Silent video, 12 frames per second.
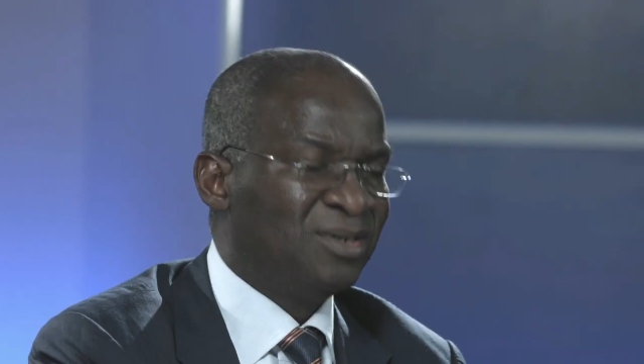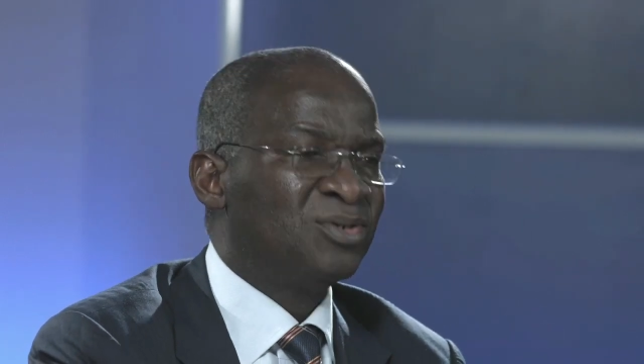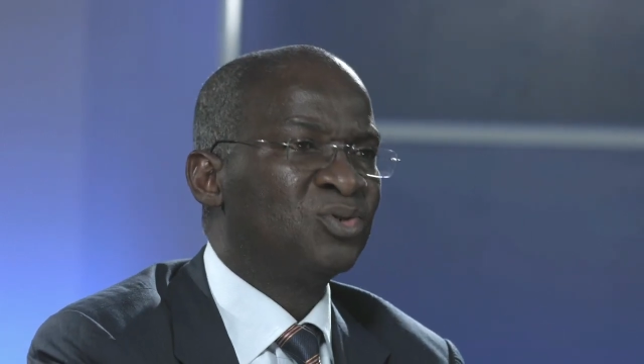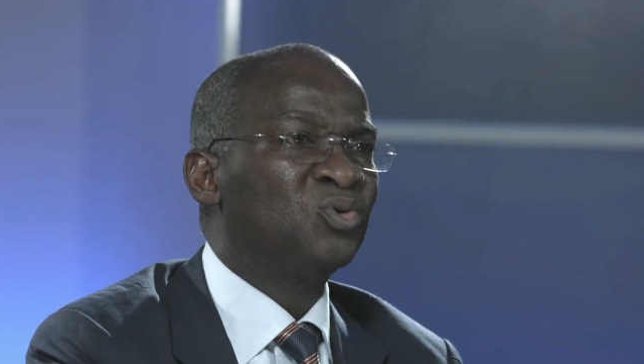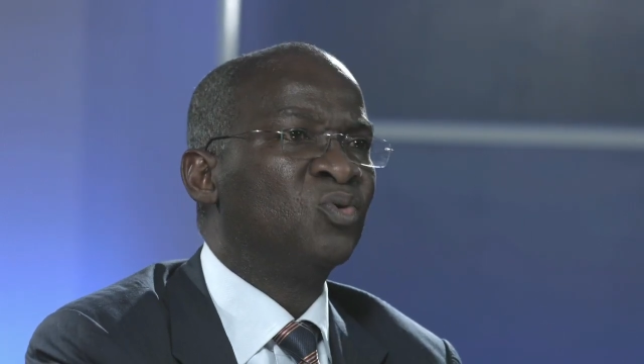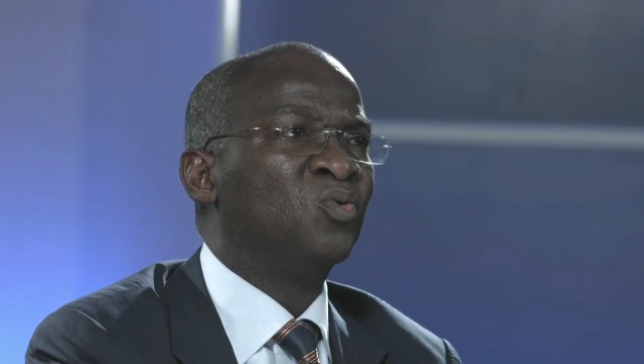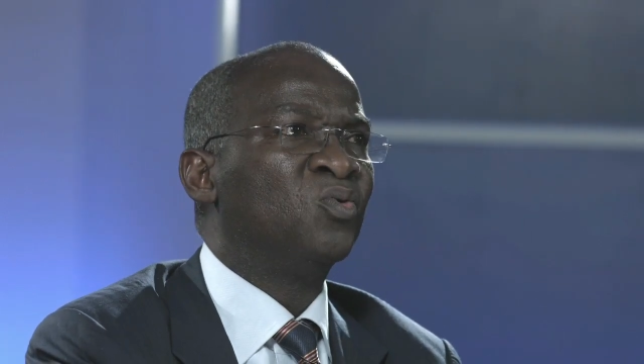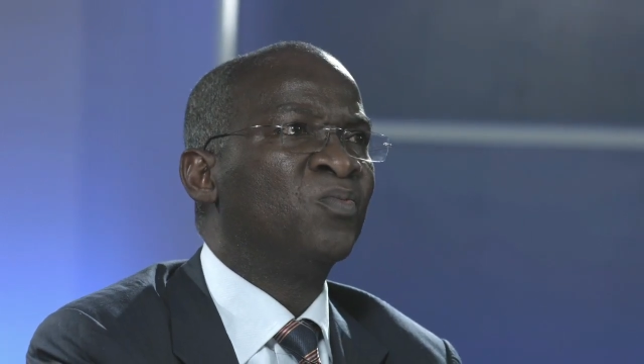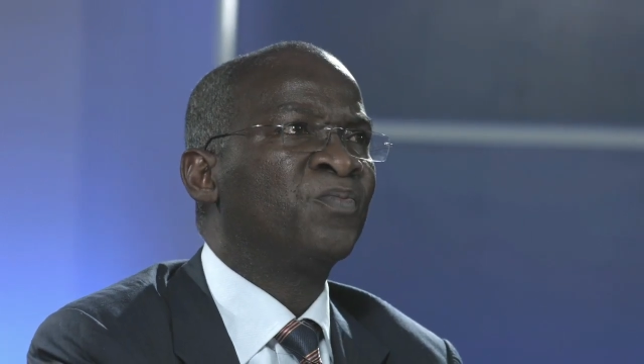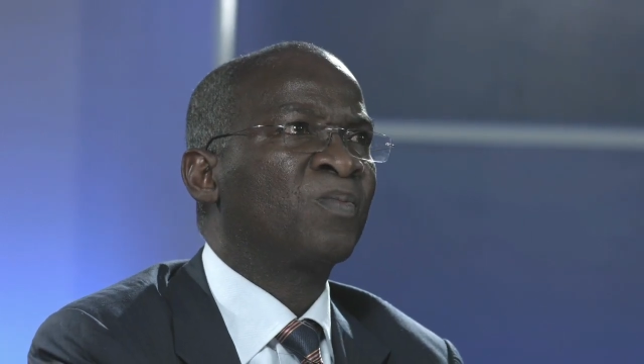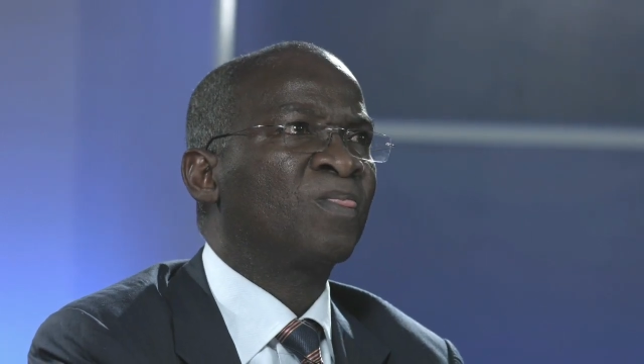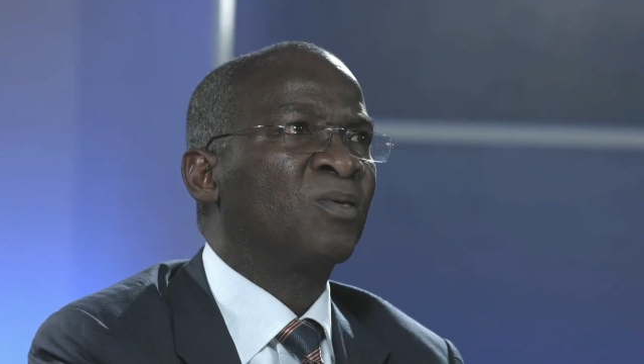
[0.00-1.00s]
So
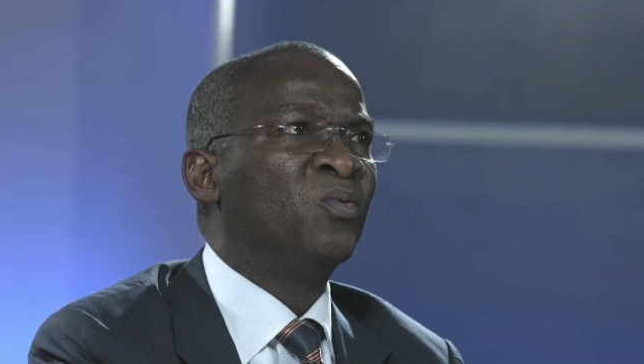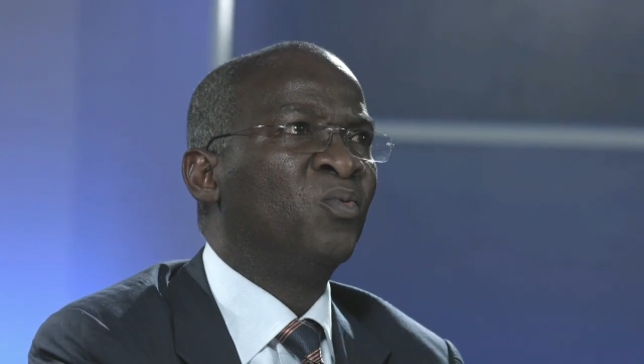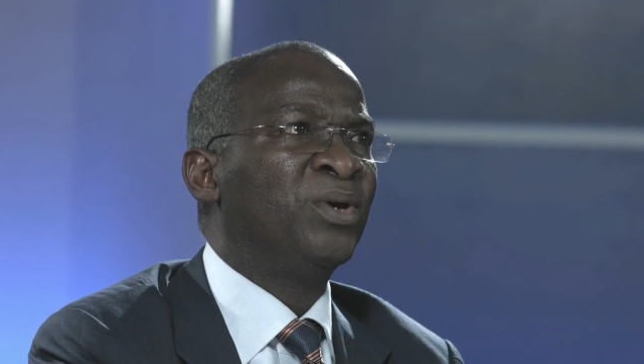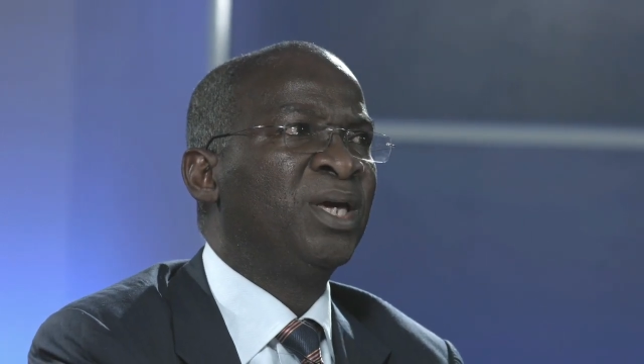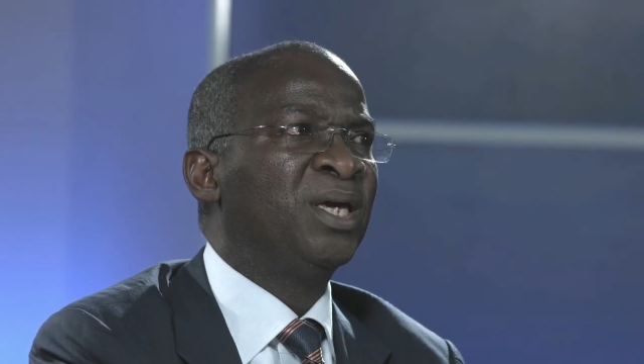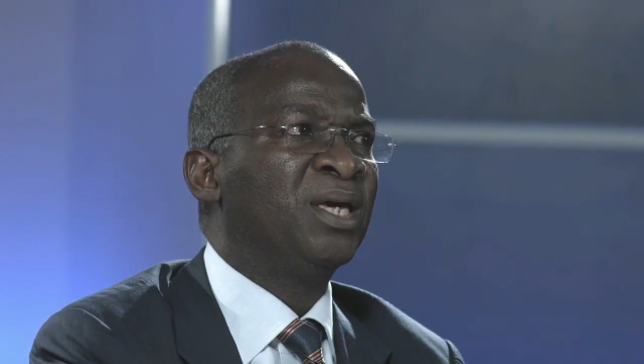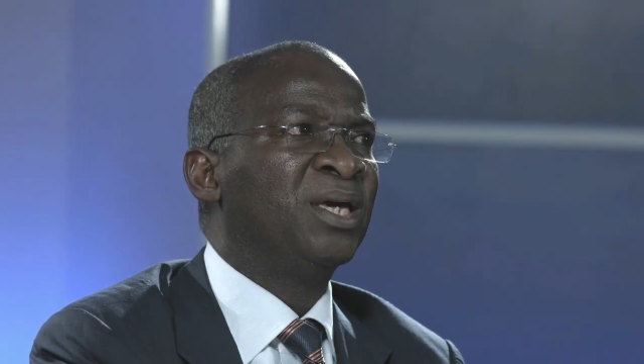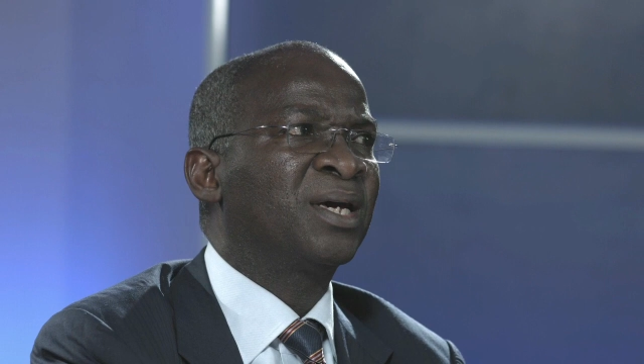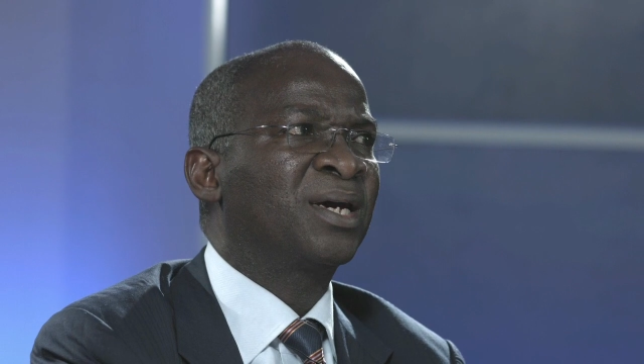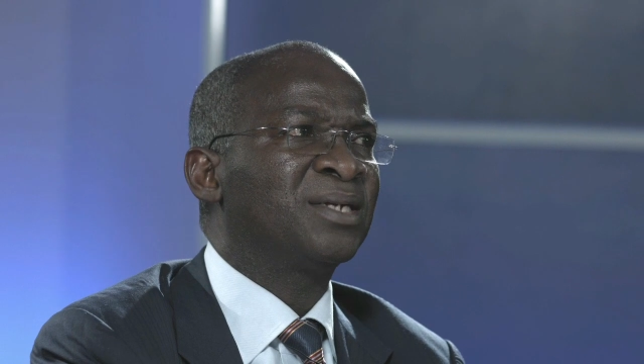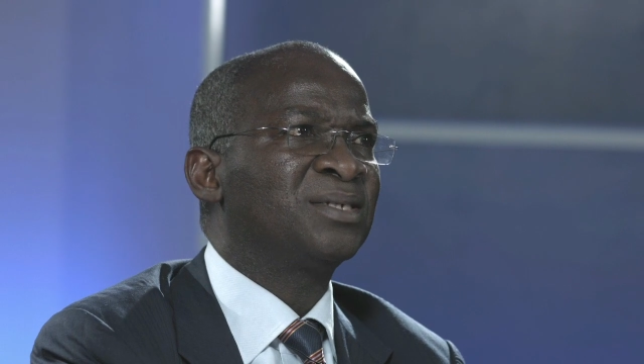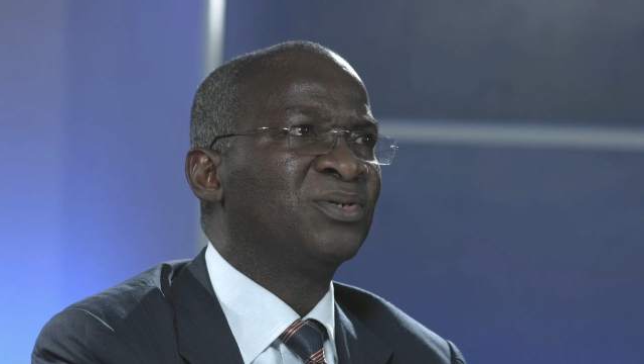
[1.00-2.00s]
we
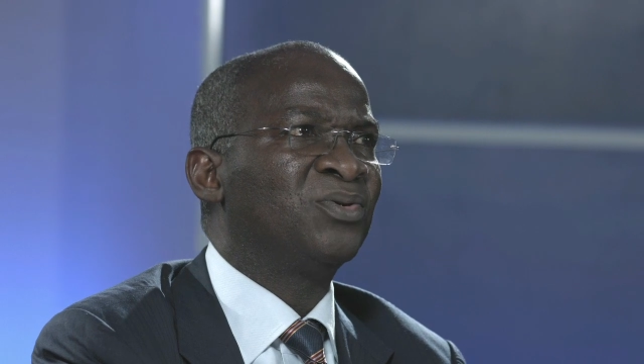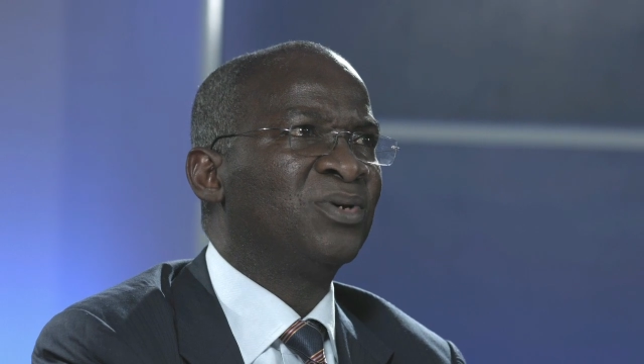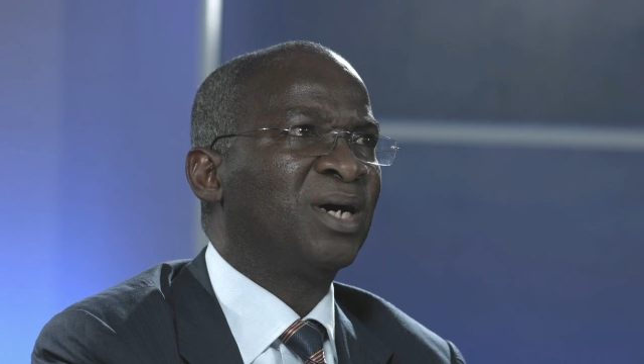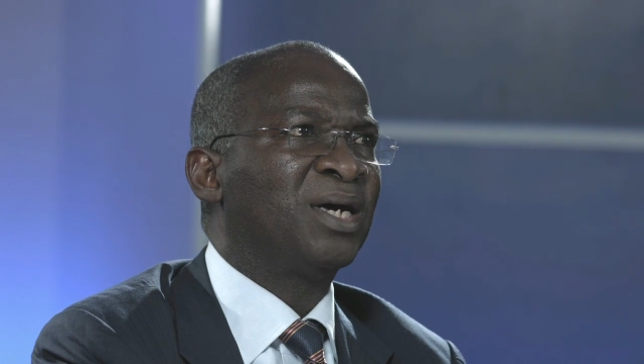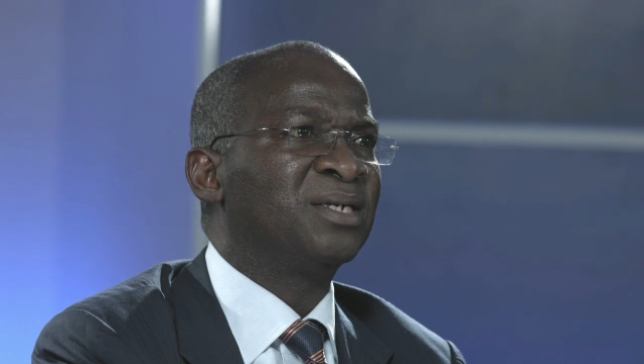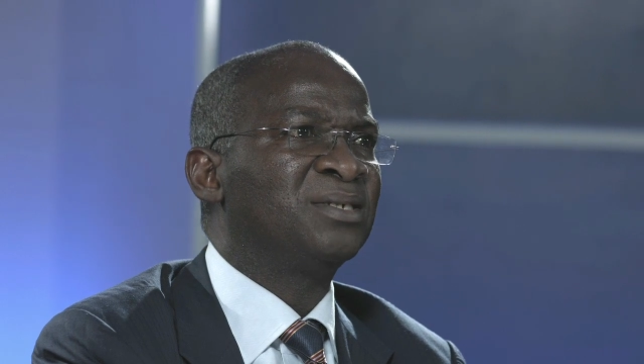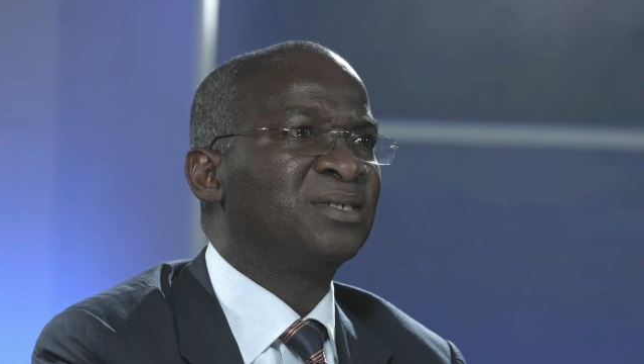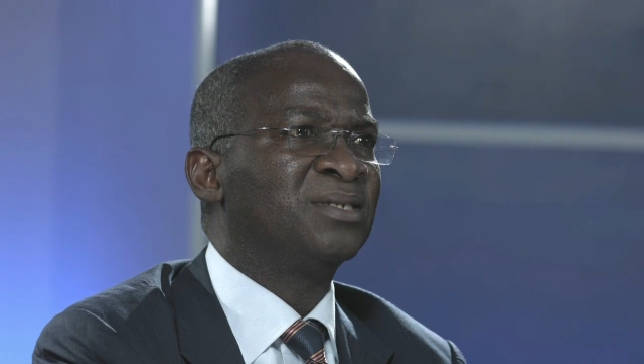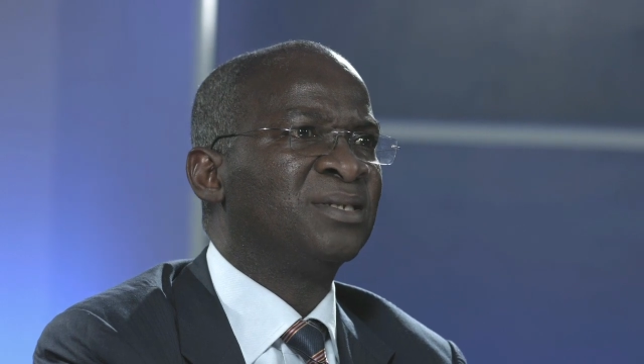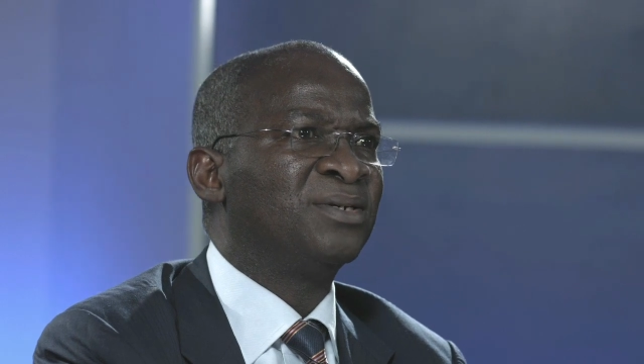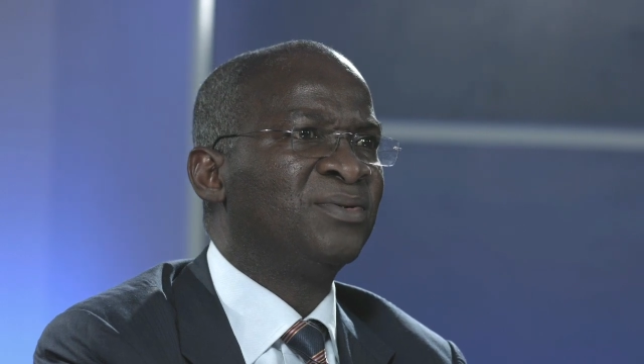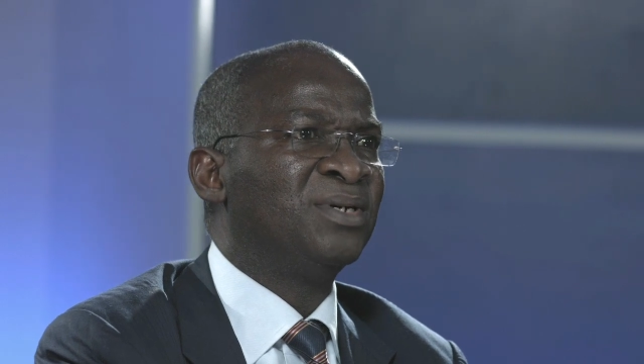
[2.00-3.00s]
categorize
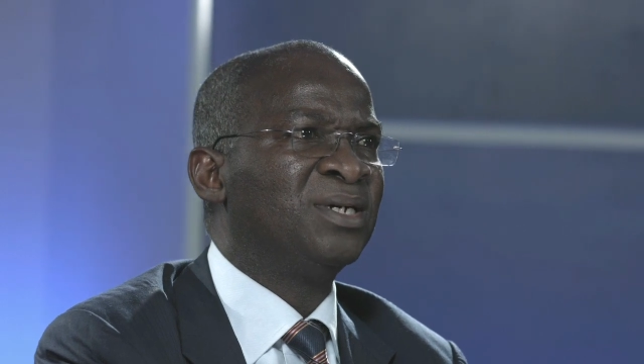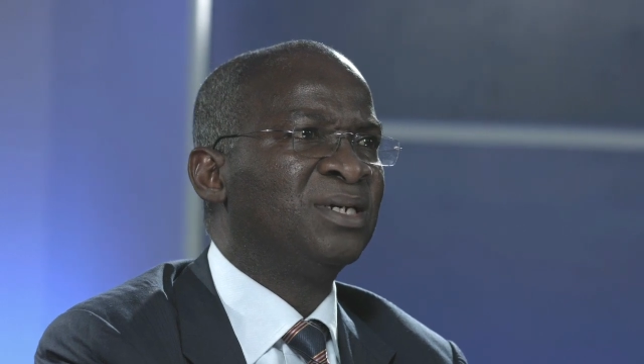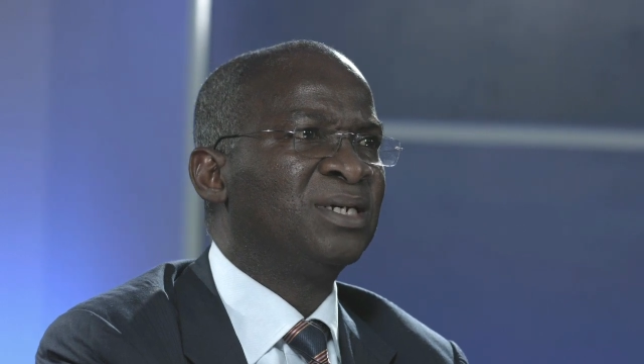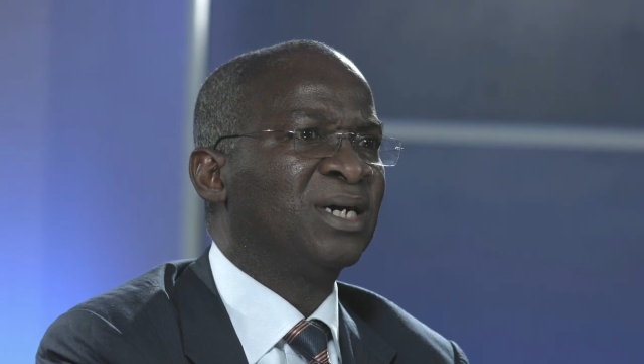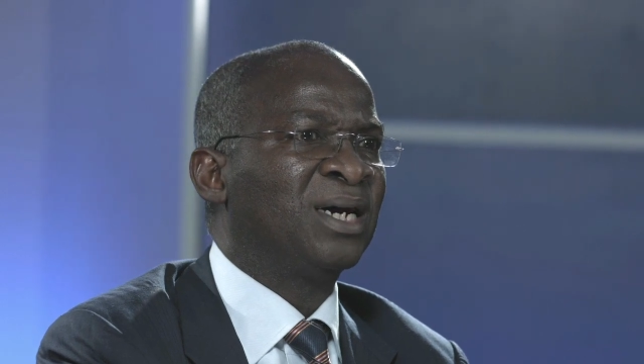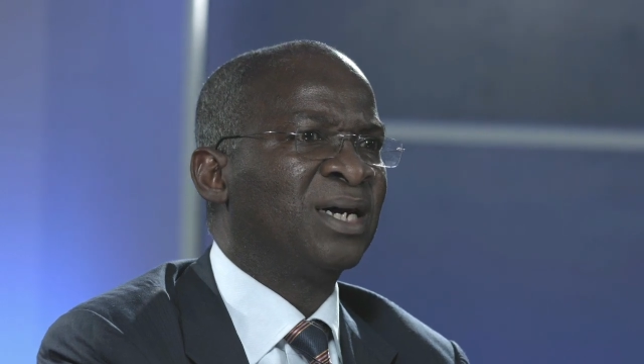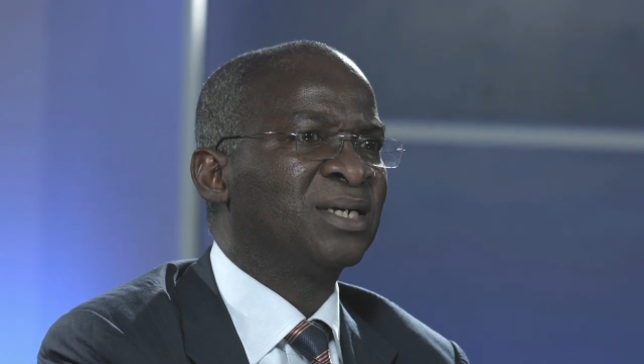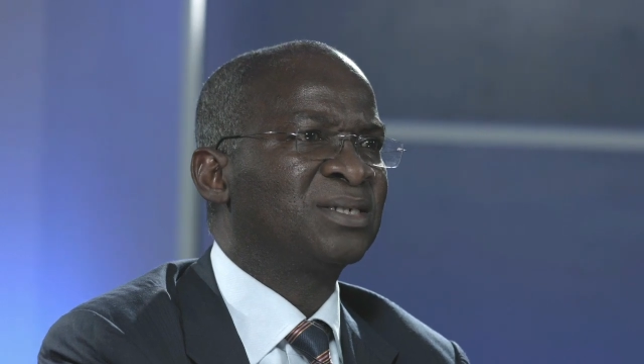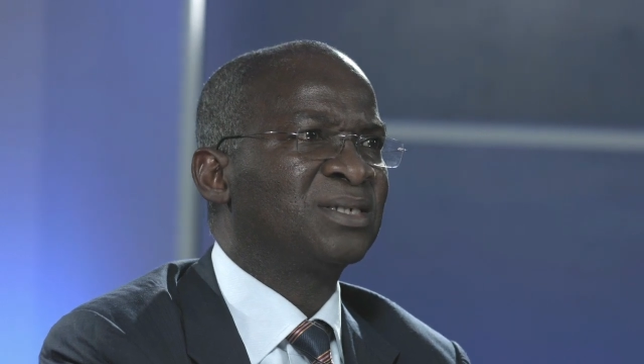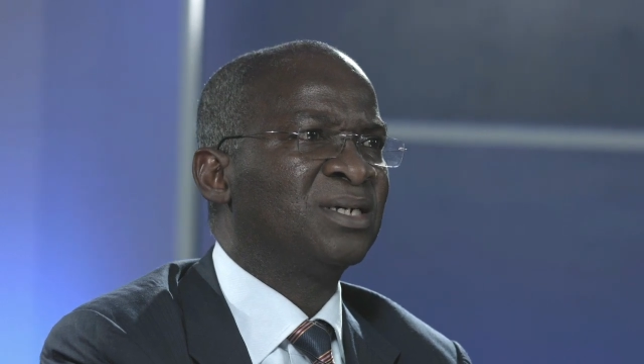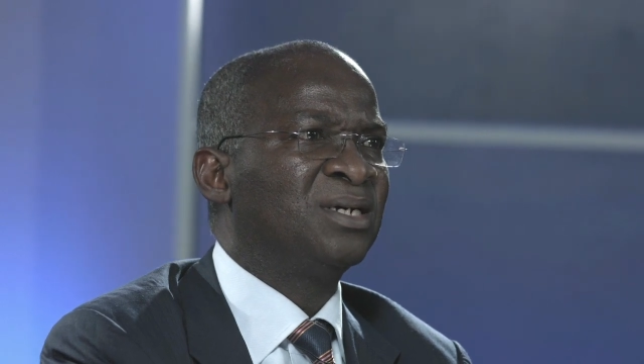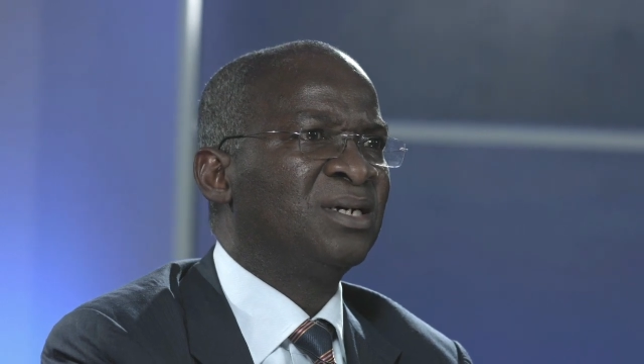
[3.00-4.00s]
the grid as